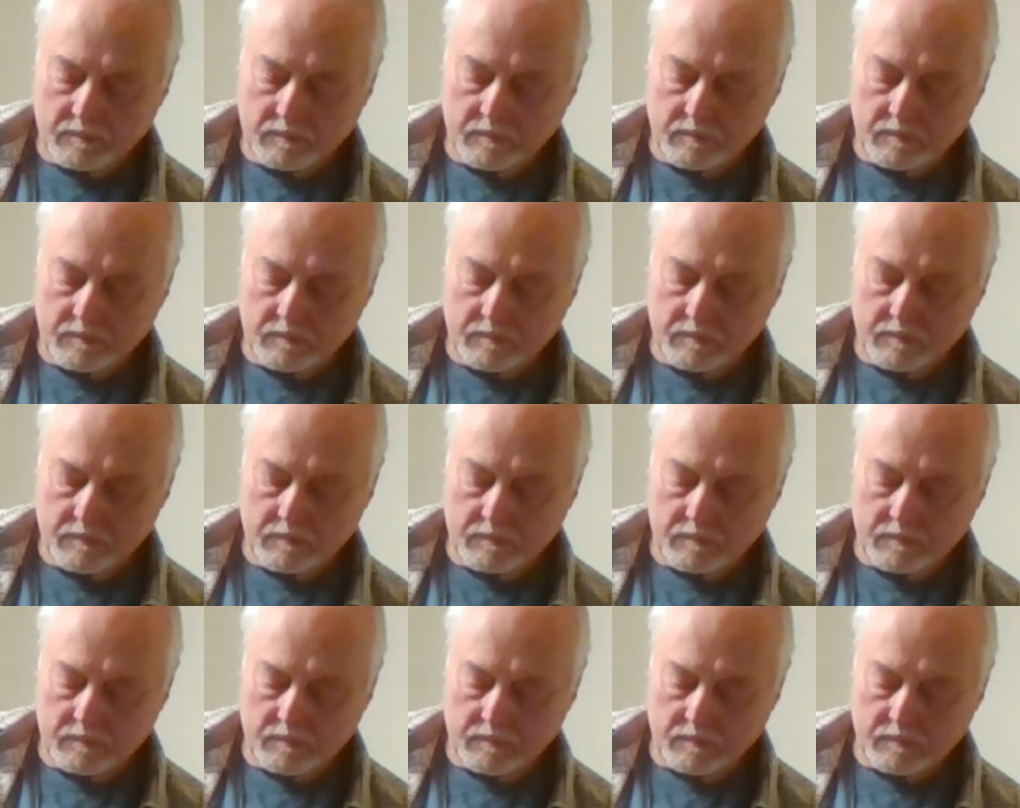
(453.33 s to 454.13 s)

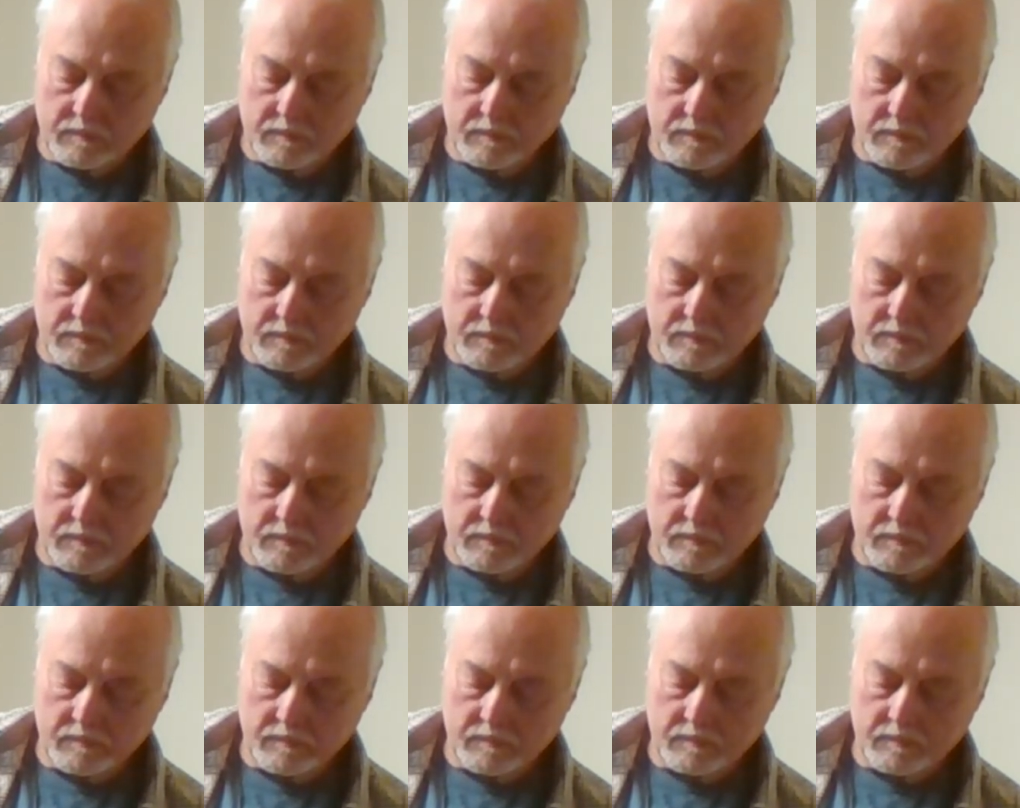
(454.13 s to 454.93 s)

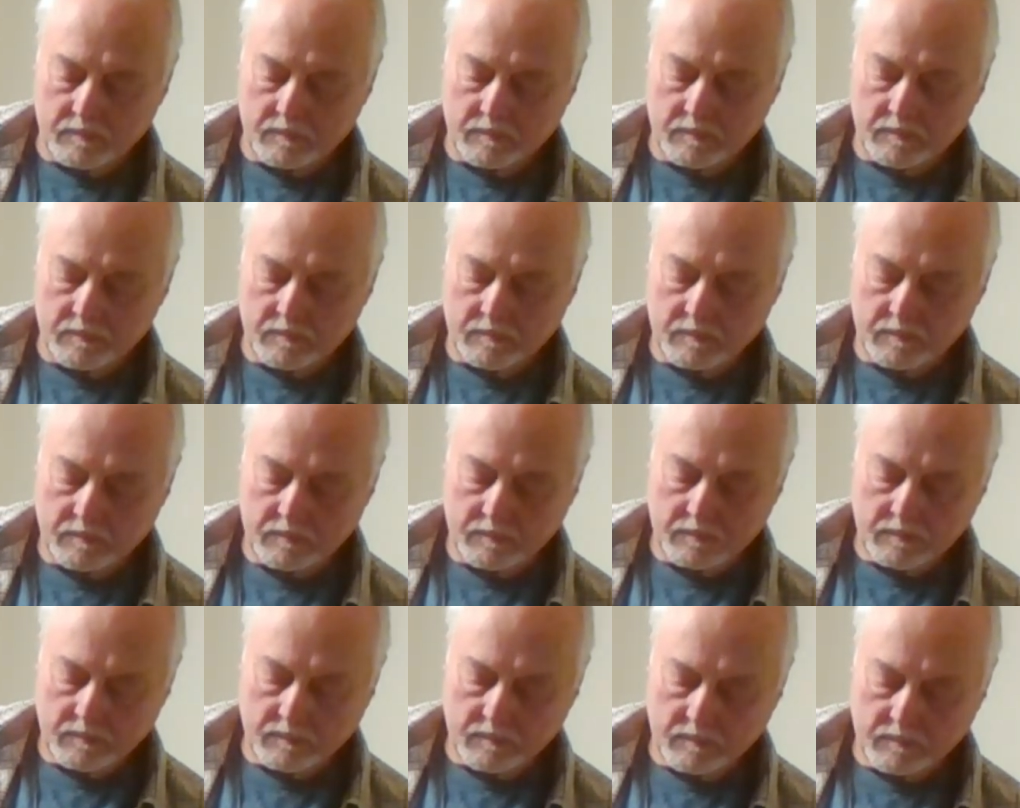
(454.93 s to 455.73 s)

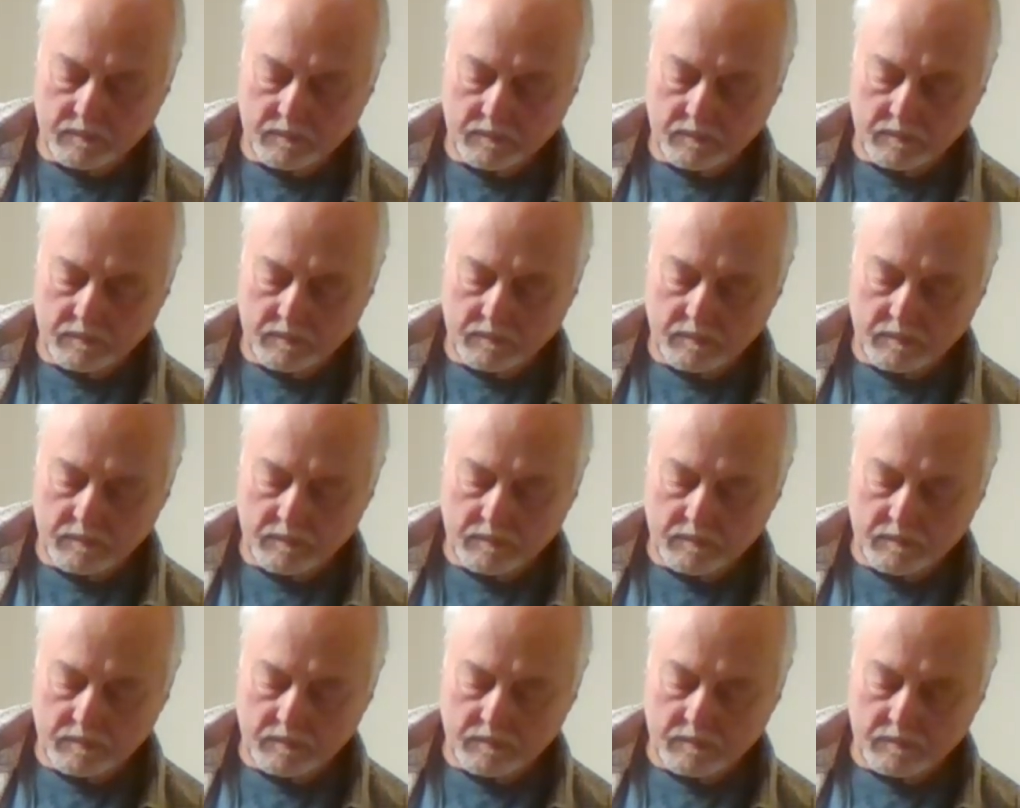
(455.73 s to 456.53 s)

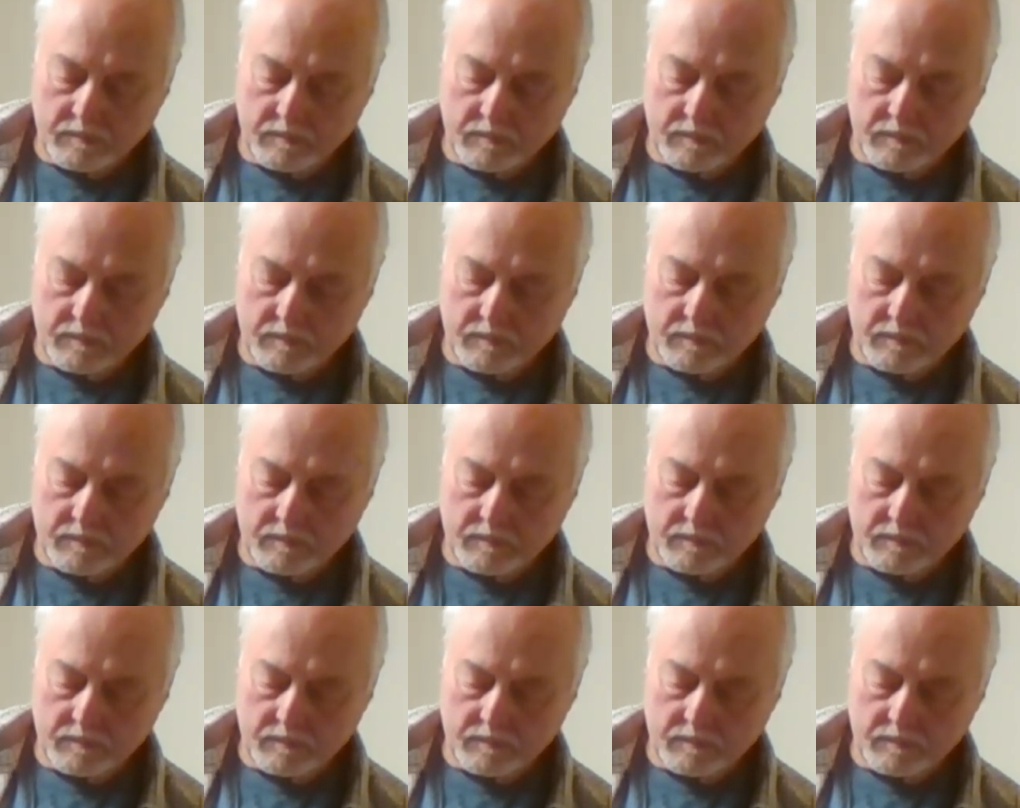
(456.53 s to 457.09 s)
(silent)